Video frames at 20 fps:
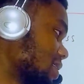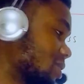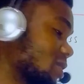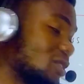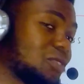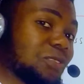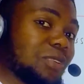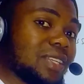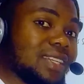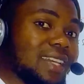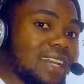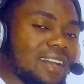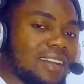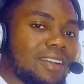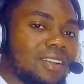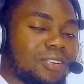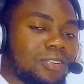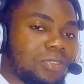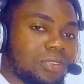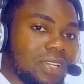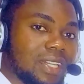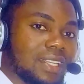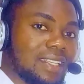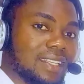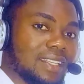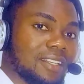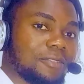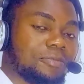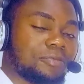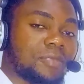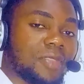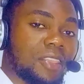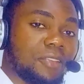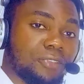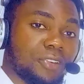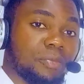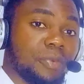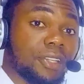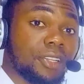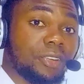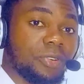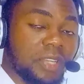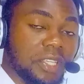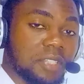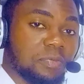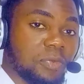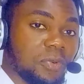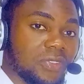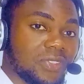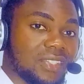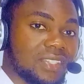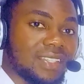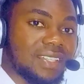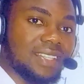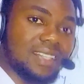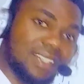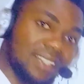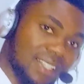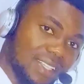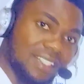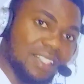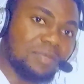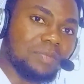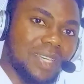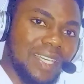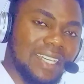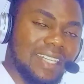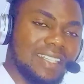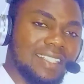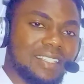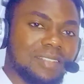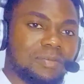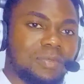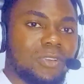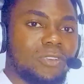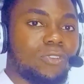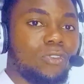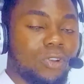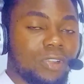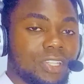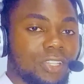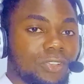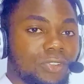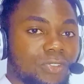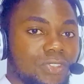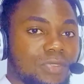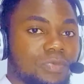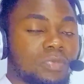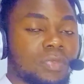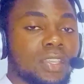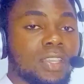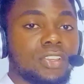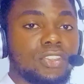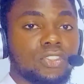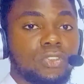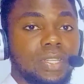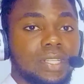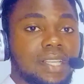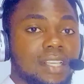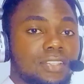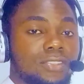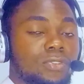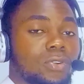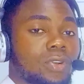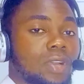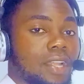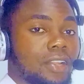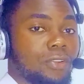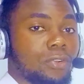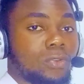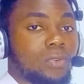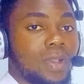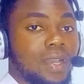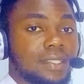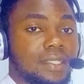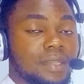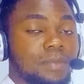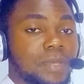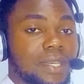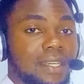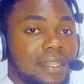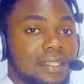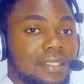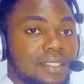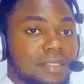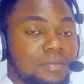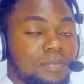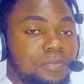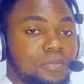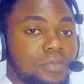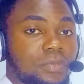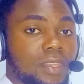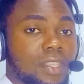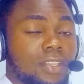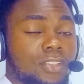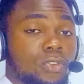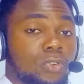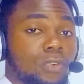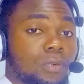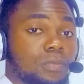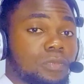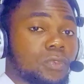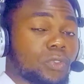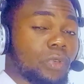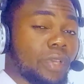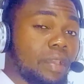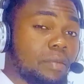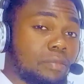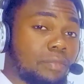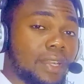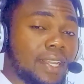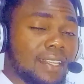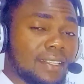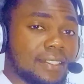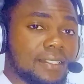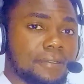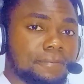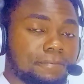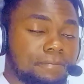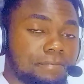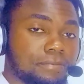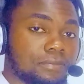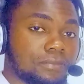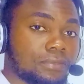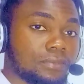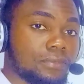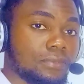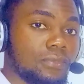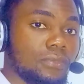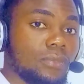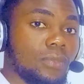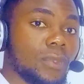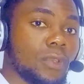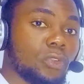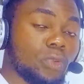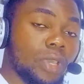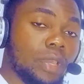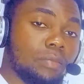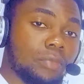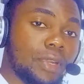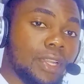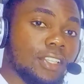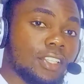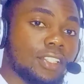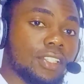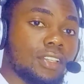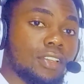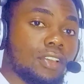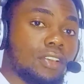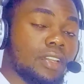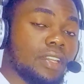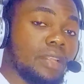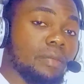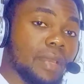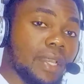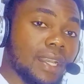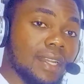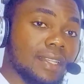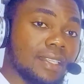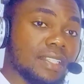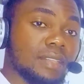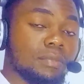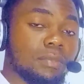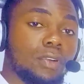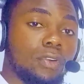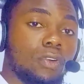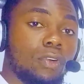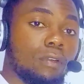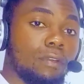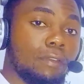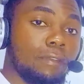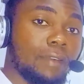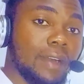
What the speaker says: they're going to trigger chronic inflammatory response. The same mechanism continues. So let us go and look at the mechanism. So to embrace the mechanism of